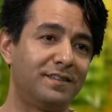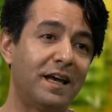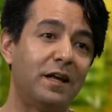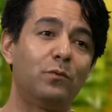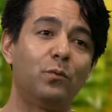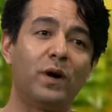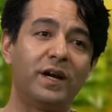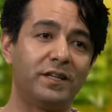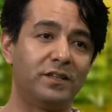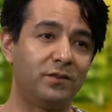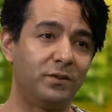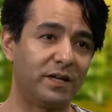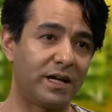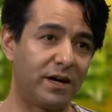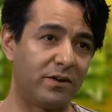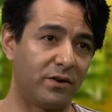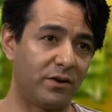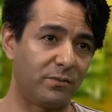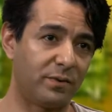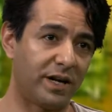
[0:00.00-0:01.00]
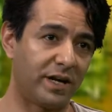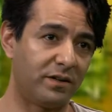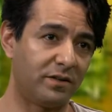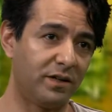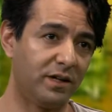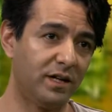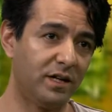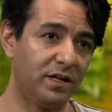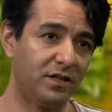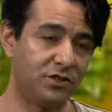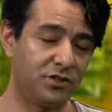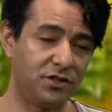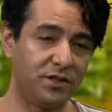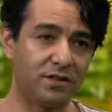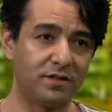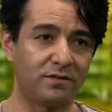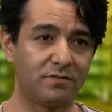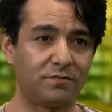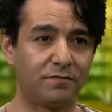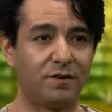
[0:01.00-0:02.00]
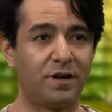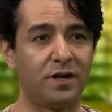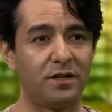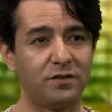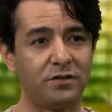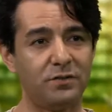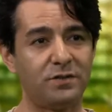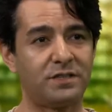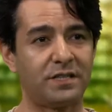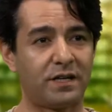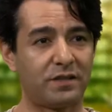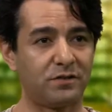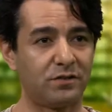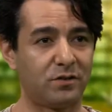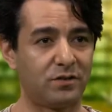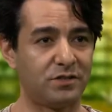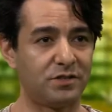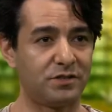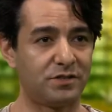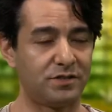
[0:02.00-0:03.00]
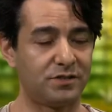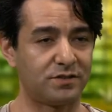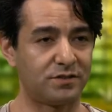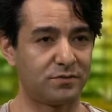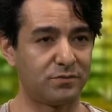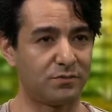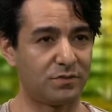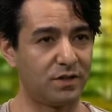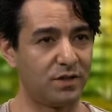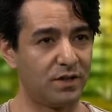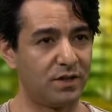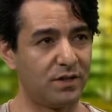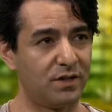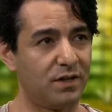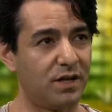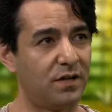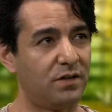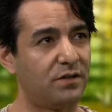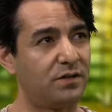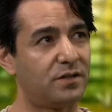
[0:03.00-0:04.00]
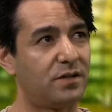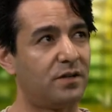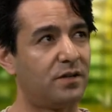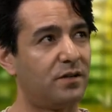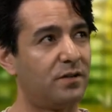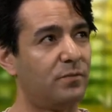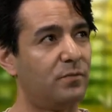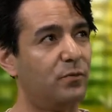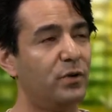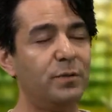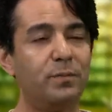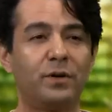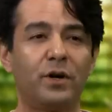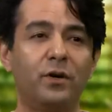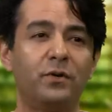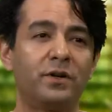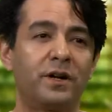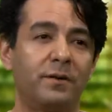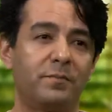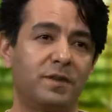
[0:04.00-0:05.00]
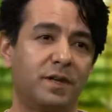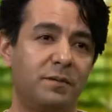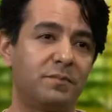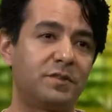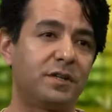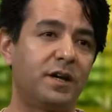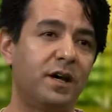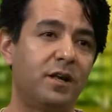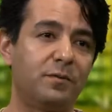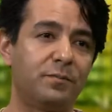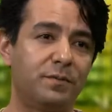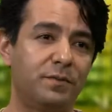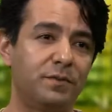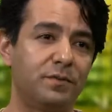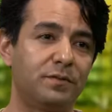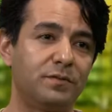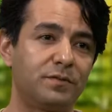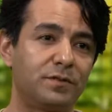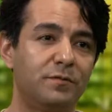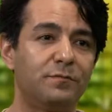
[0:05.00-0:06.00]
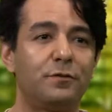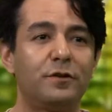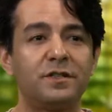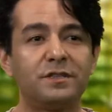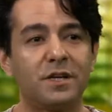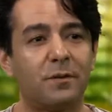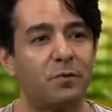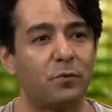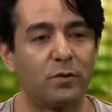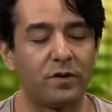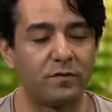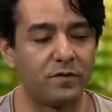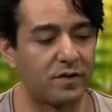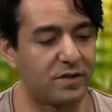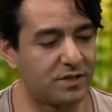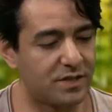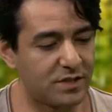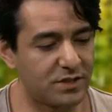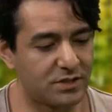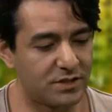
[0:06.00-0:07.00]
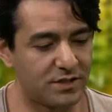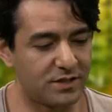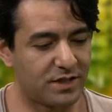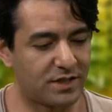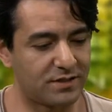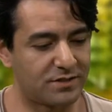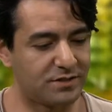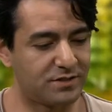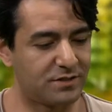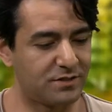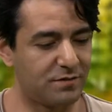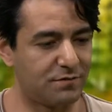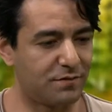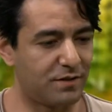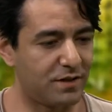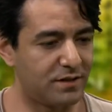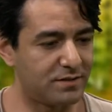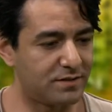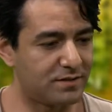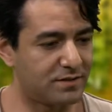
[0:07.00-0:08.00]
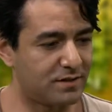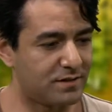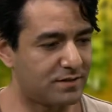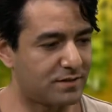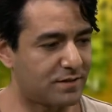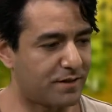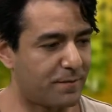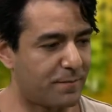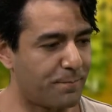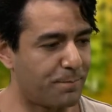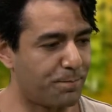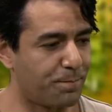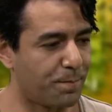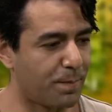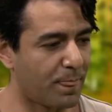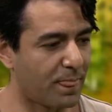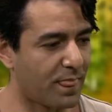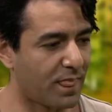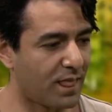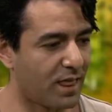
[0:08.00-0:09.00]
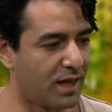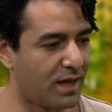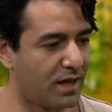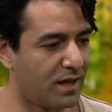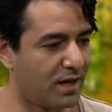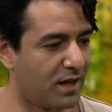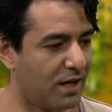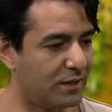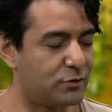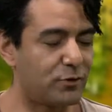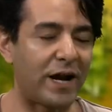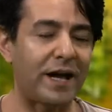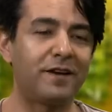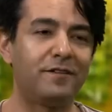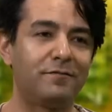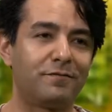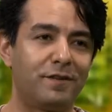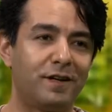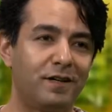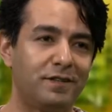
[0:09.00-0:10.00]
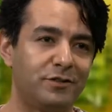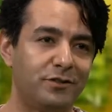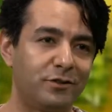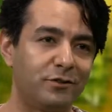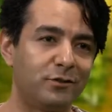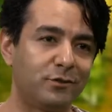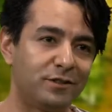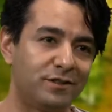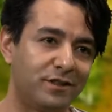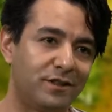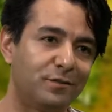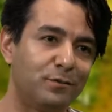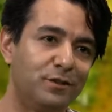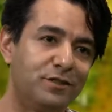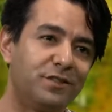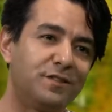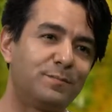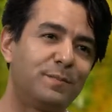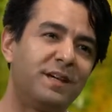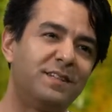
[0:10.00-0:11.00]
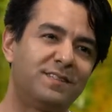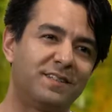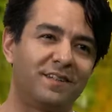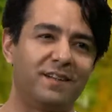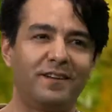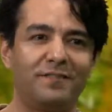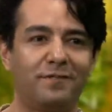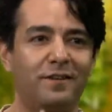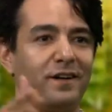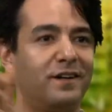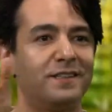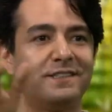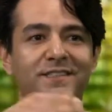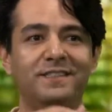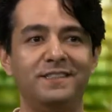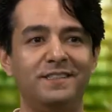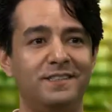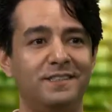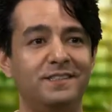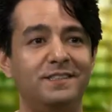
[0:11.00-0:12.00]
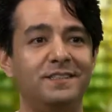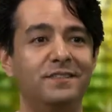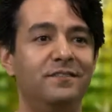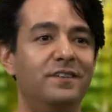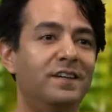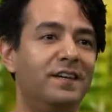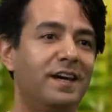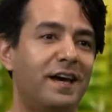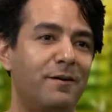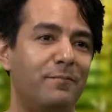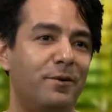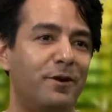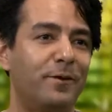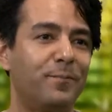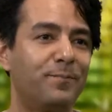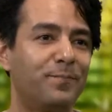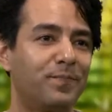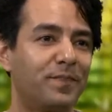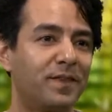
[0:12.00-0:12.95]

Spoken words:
a dead weight you carry around. She can find new technologies and reprogram them to help you. So for example, one of the things she does is she finds these, a dragonfly she calls it, which is basically a flying CCTV camera